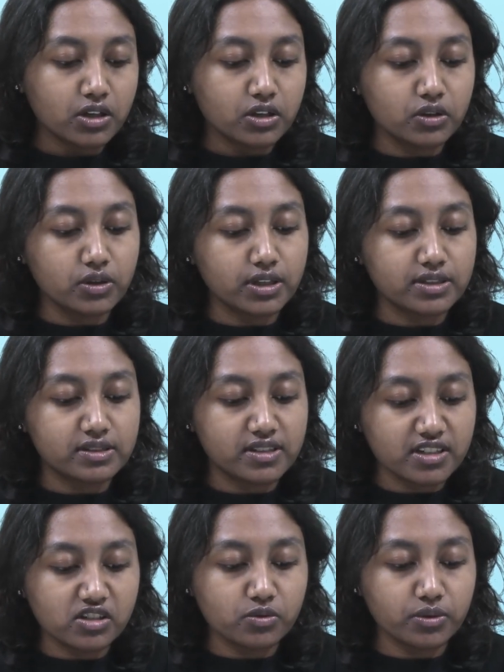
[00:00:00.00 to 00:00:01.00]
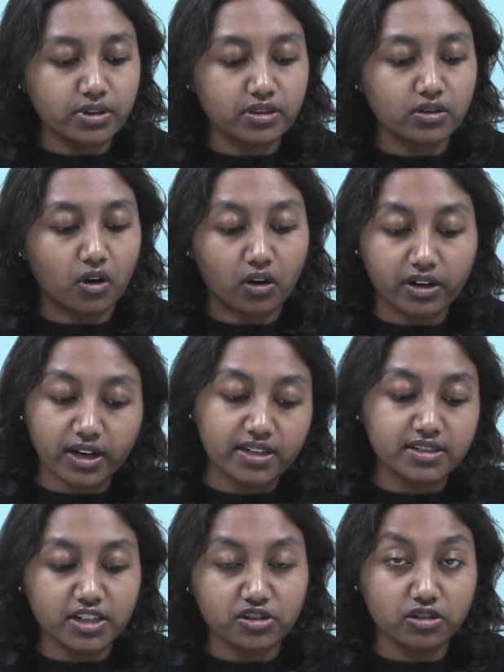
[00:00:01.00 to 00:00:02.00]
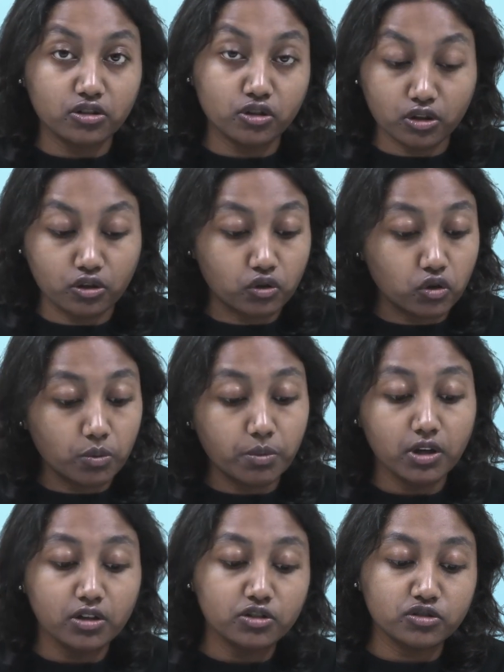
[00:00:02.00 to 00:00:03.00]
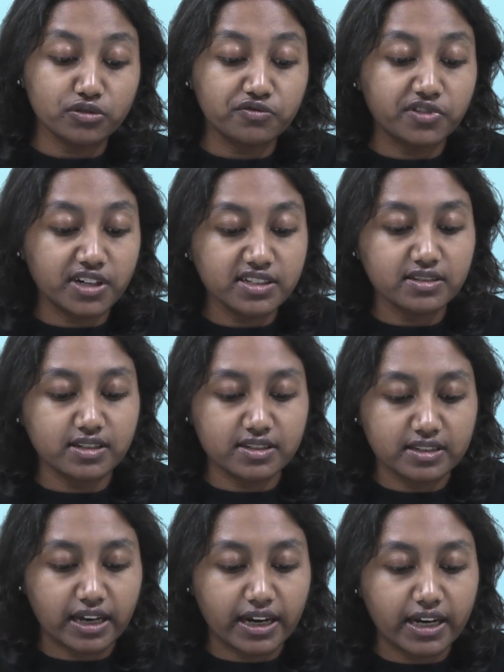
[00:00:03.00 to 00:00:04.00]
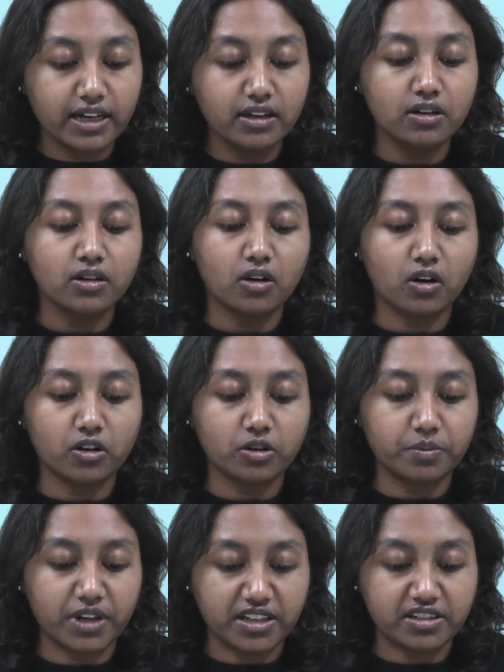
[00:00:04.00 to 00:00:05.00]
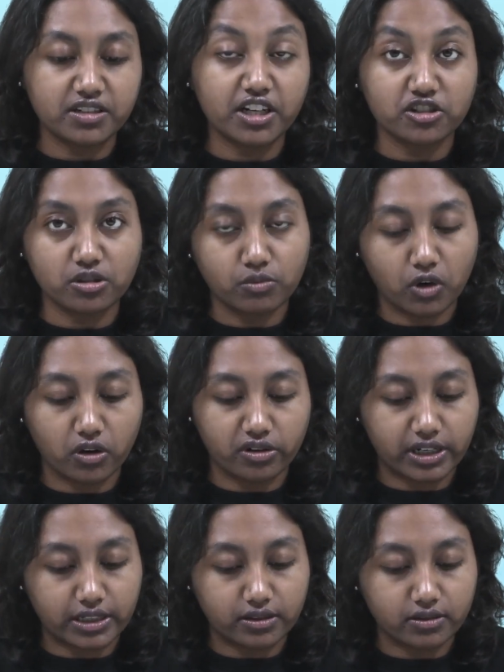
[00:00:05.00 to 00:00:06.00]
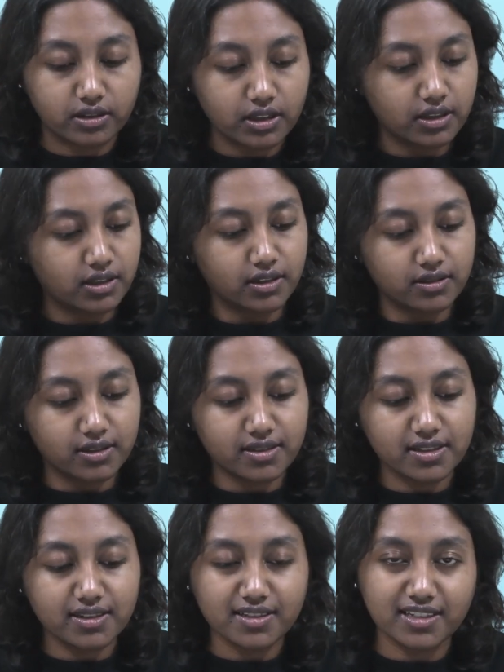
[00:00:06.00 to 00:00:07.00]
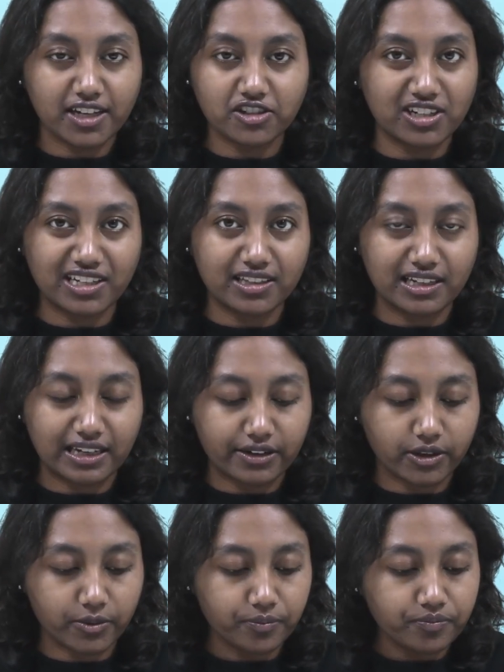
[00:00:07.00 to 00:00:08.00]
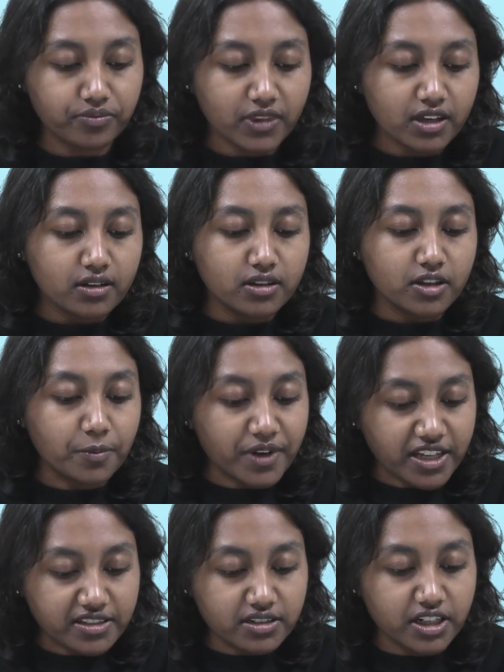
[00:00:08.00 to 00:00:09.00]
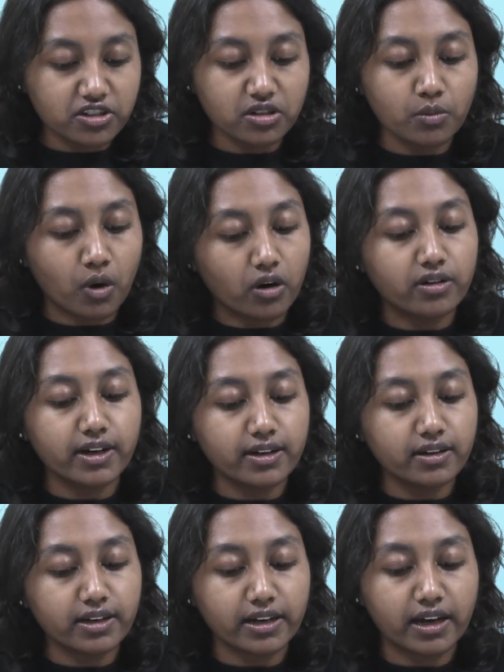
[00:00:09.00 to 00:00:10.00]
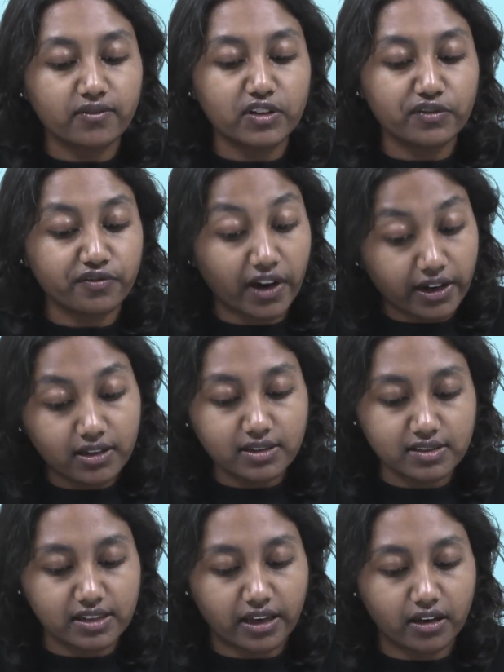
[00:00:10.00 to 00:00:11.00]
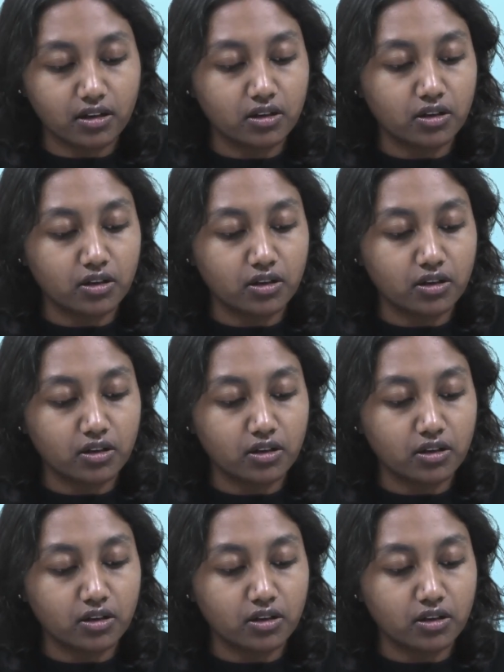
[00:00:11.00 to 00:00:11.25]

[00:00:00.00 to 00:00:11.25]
To assist with organization, your group should first decide on a presentation moderator. This is essentially the leader. The presentation moderator can have the final say